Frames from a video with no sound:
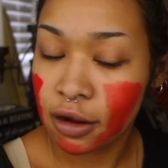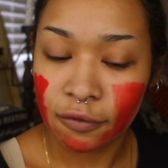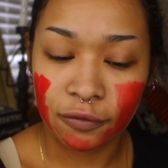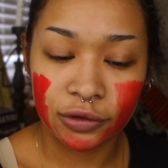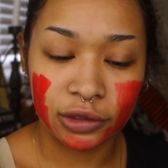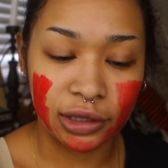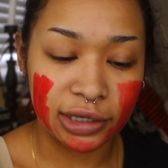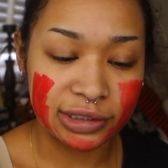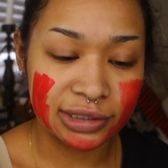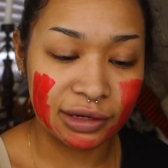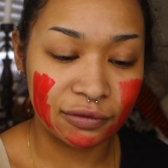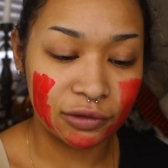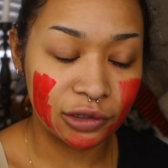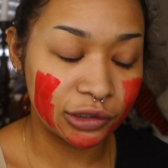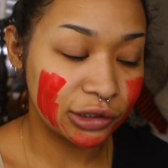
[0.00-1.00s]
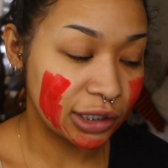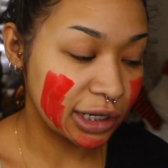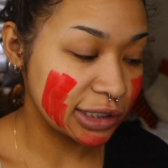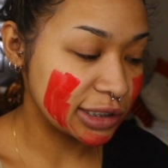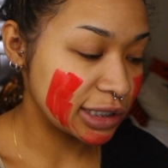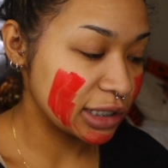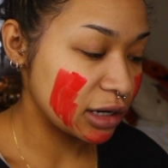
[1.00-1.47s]
For the last devil look that I
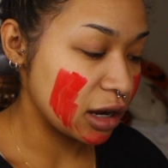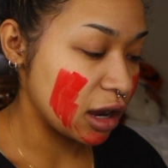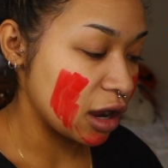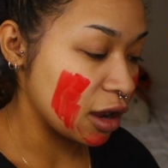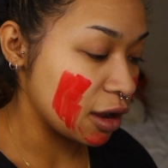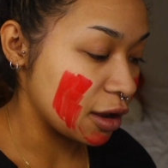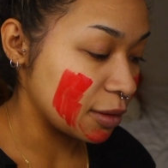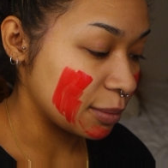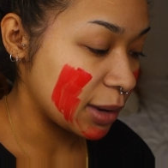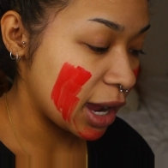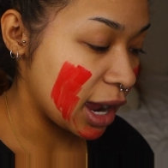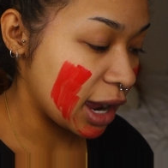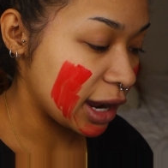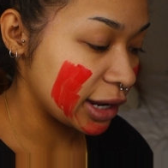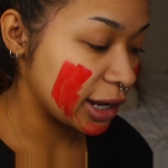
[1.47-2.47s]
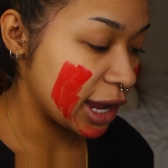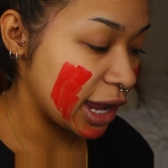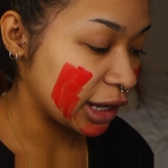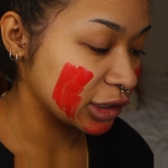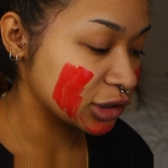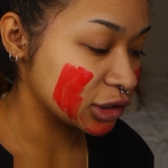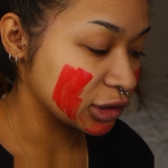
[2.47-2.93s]
did,
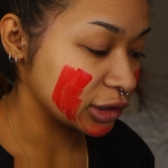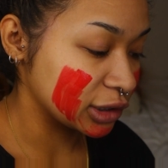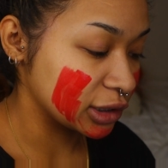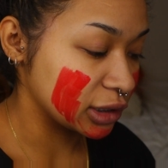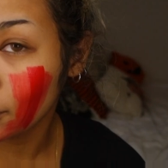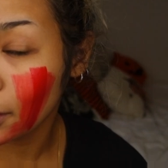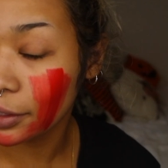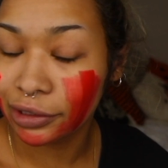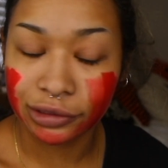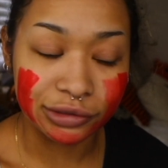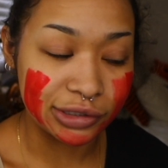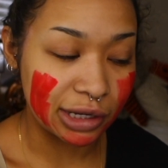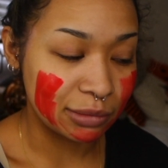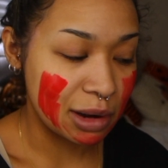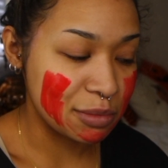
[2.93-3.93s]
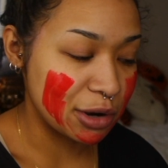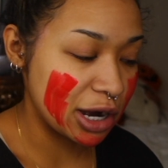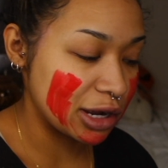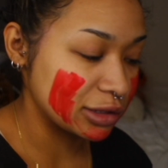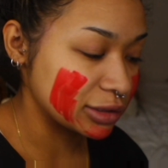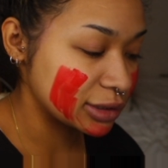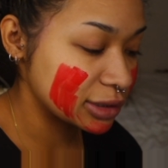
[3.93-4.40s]
I glued down my
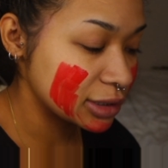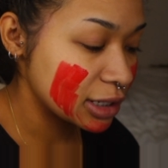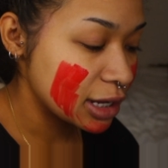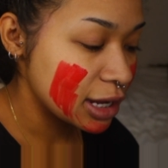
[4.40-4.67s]
brows.